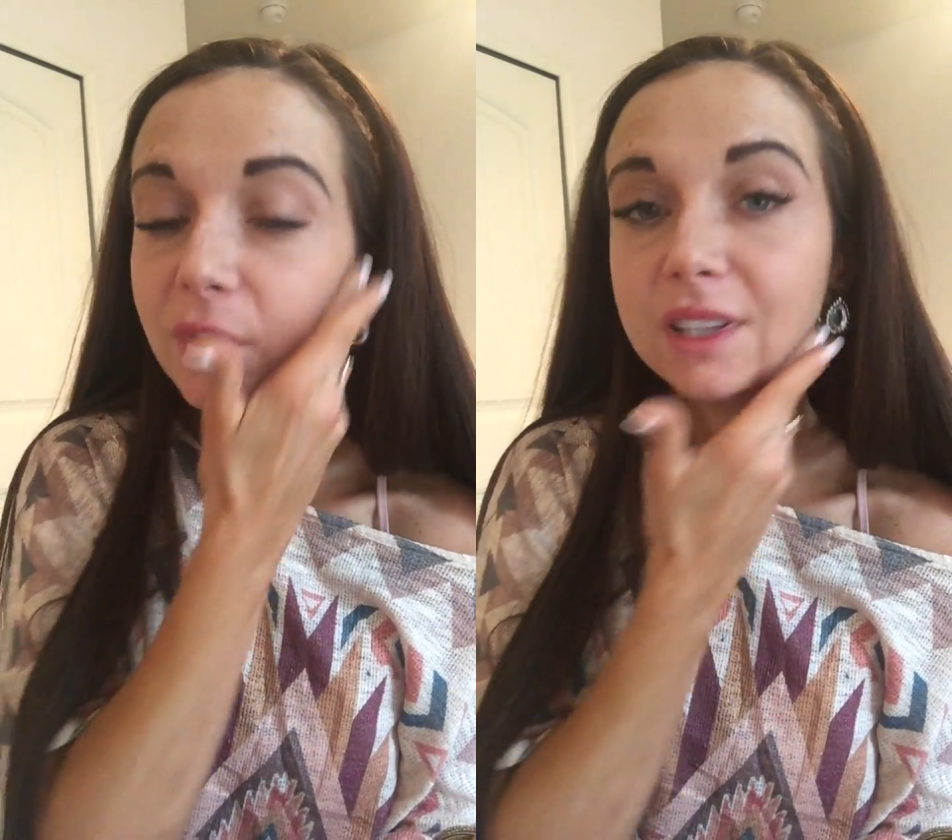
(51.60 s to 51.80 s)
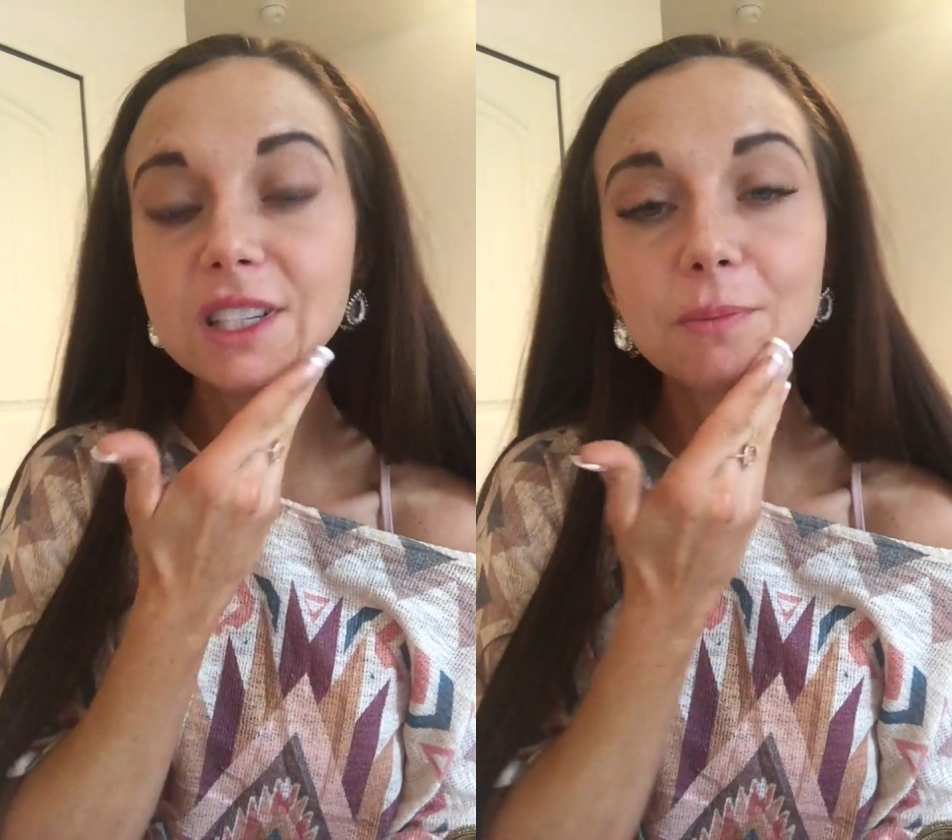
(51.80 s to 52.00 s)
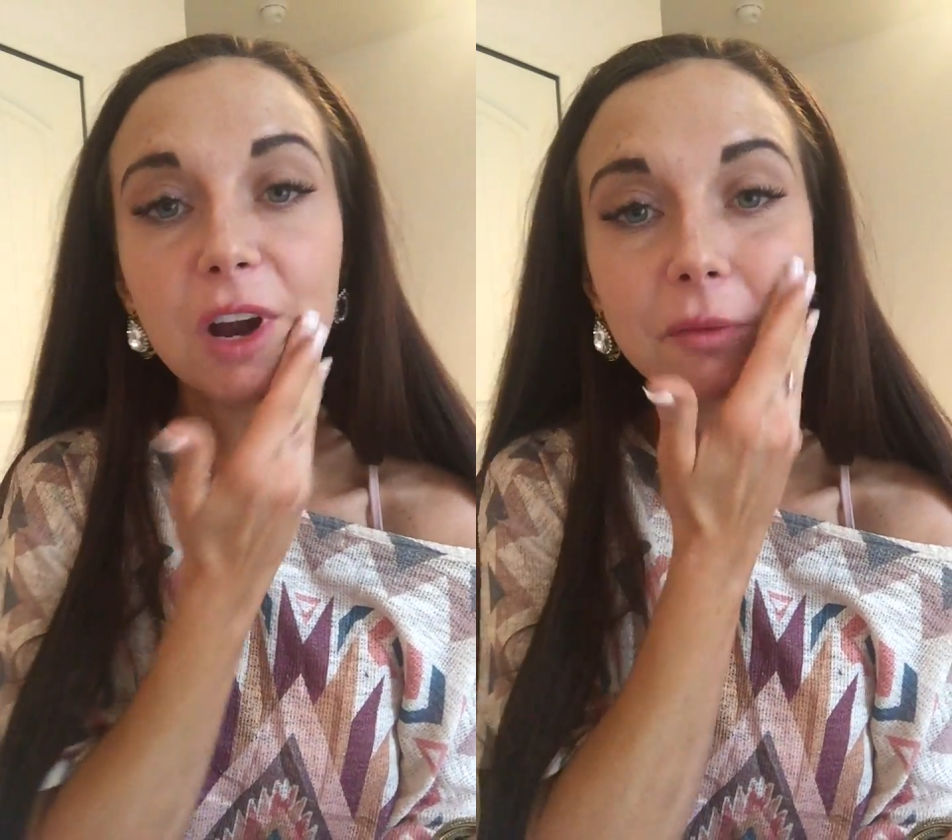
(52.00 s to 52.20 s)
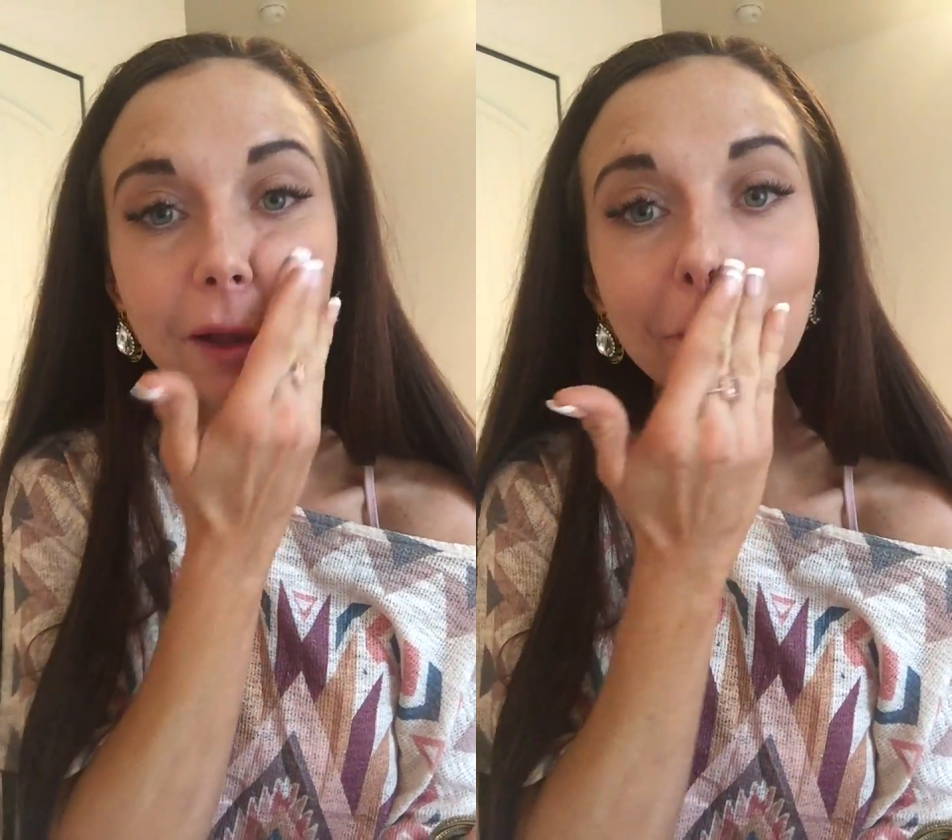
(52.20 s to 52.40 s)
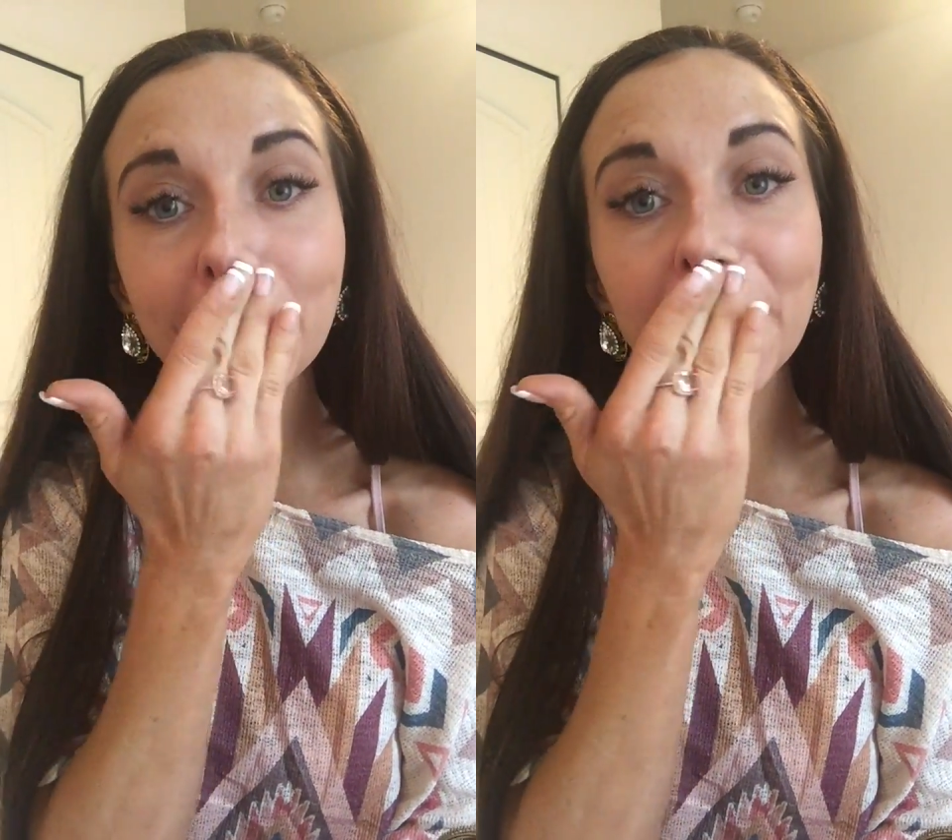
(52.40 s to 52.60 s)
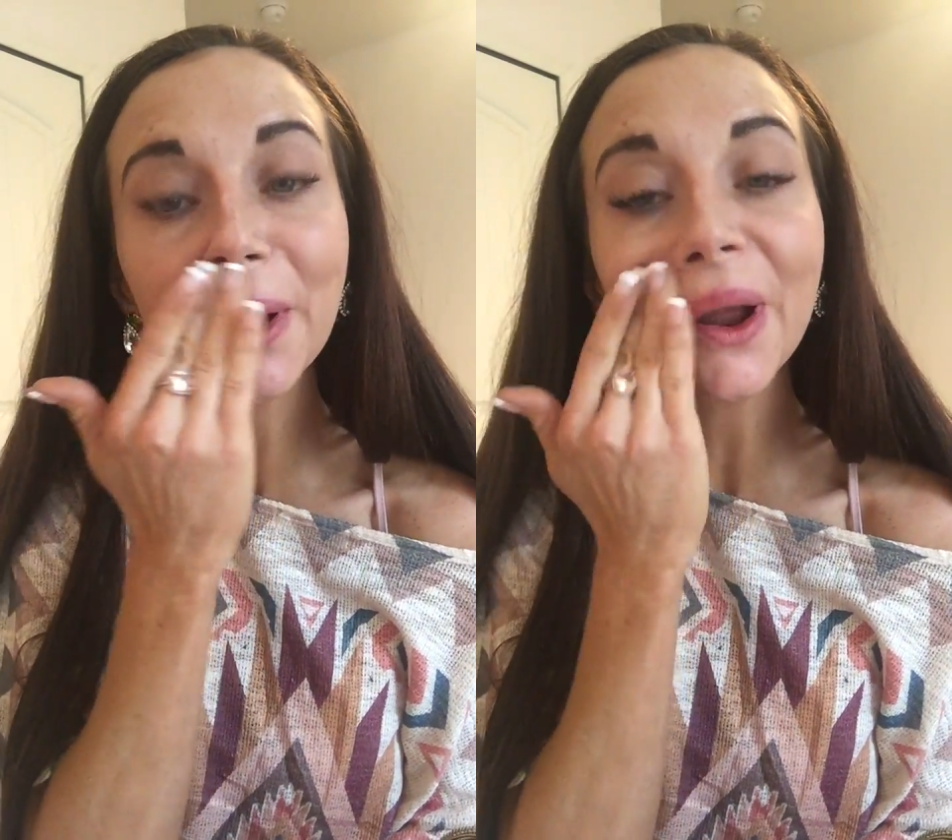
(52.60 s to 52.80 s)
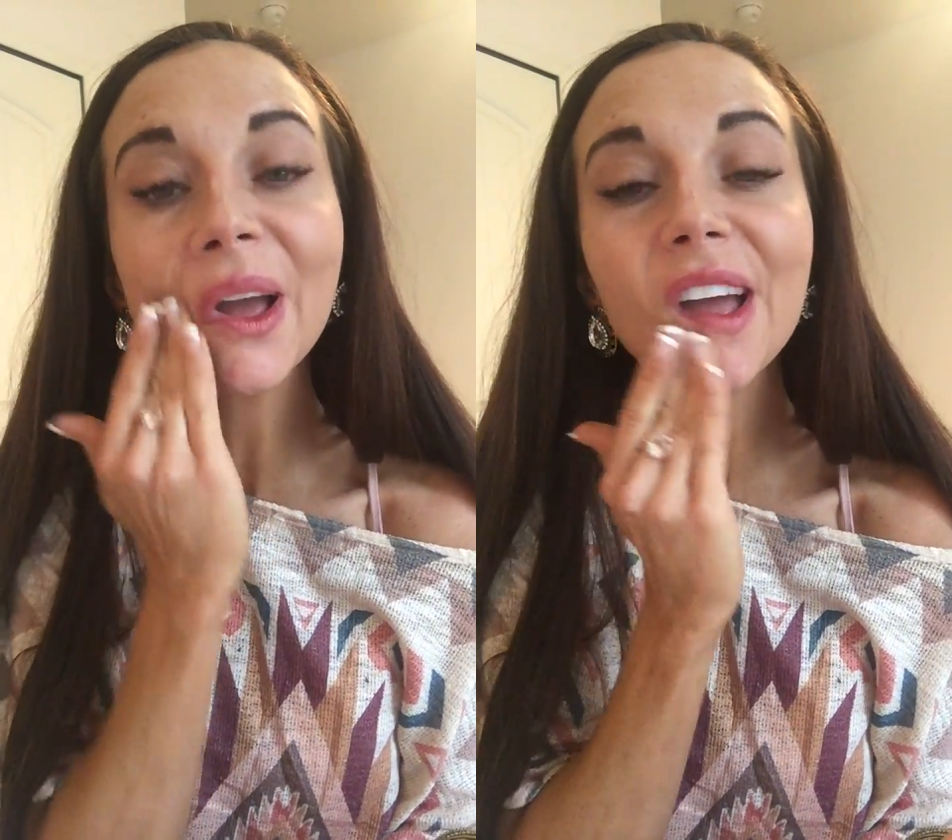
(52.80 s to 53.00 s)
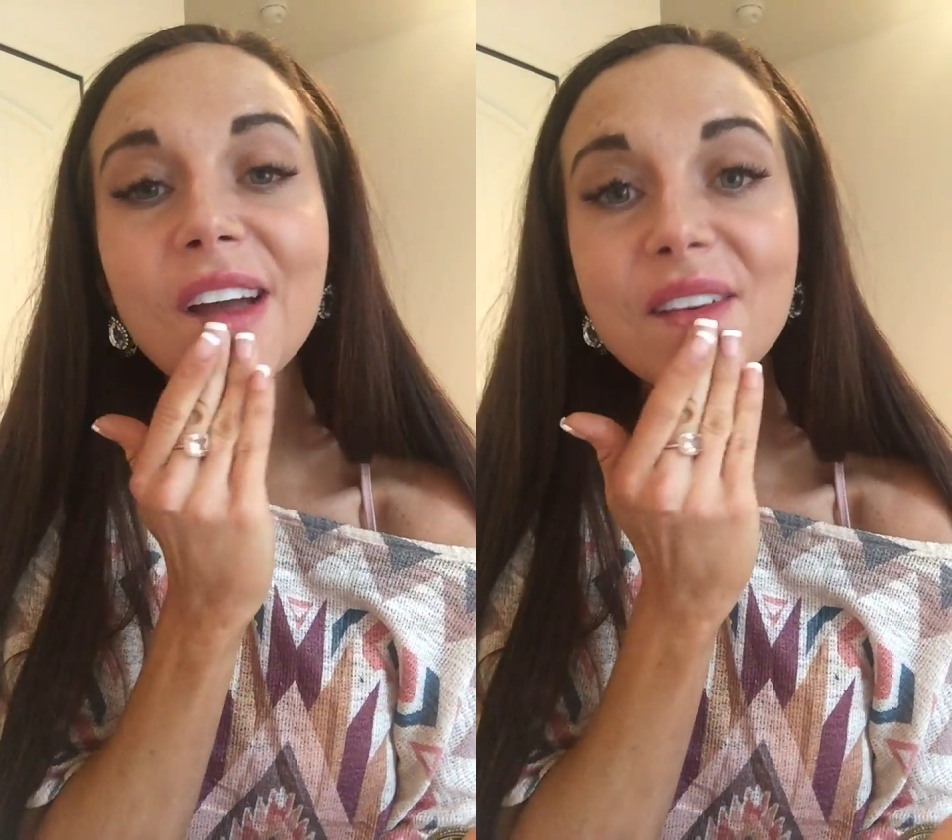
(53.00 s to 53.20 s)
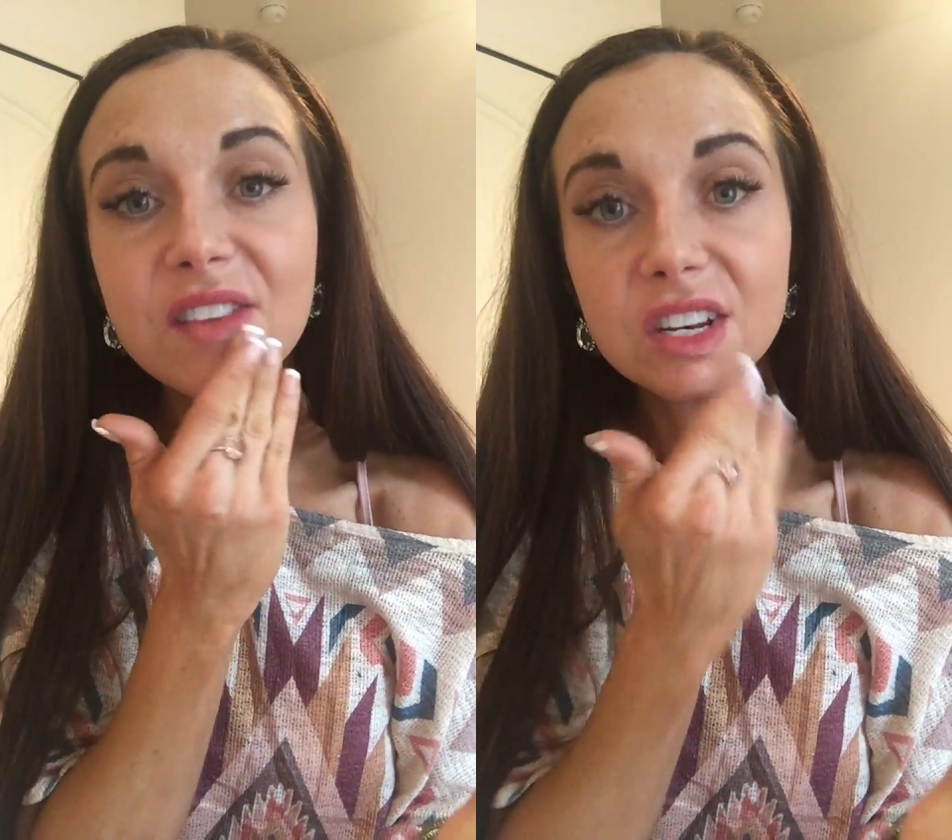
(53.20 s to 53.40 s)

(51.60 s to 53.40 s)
This is perfect for if